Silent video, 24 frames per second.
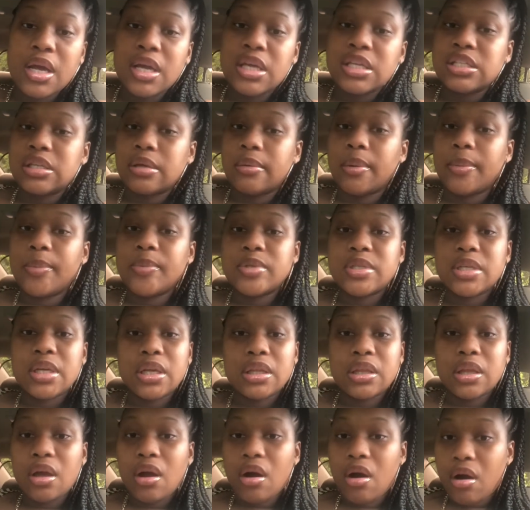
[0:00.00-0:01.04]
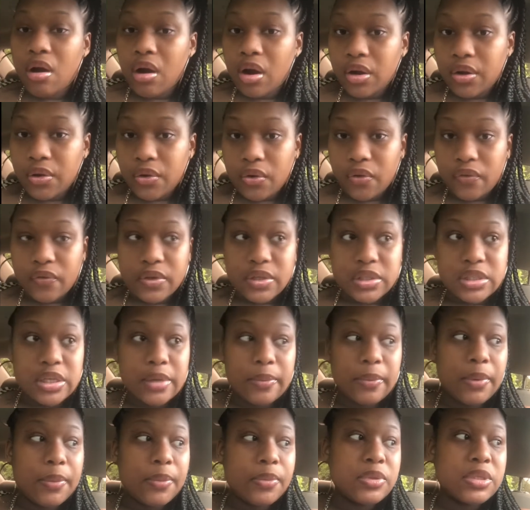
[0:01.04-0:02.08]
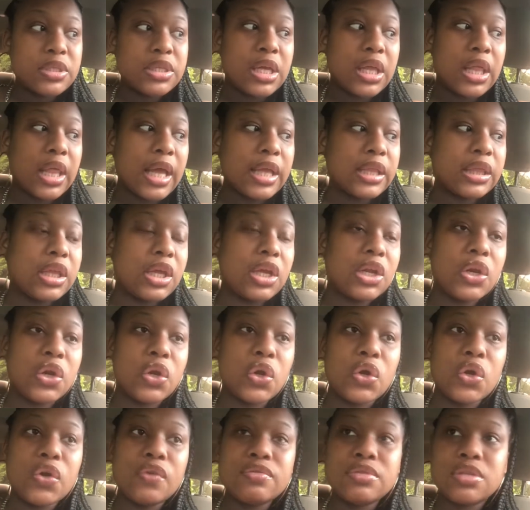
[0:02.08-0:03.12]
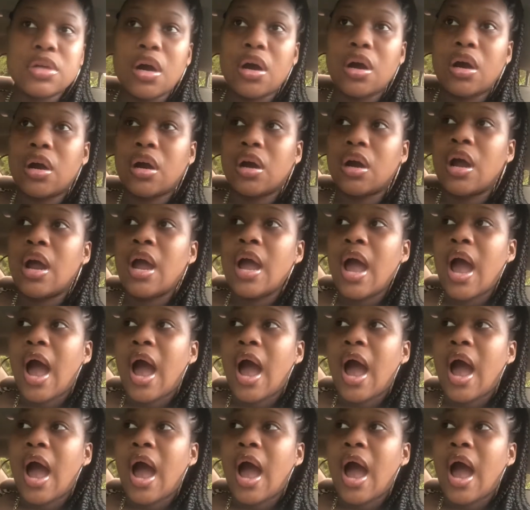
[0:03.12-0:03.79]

Some people say that they are nervous. Some people say like their nerves are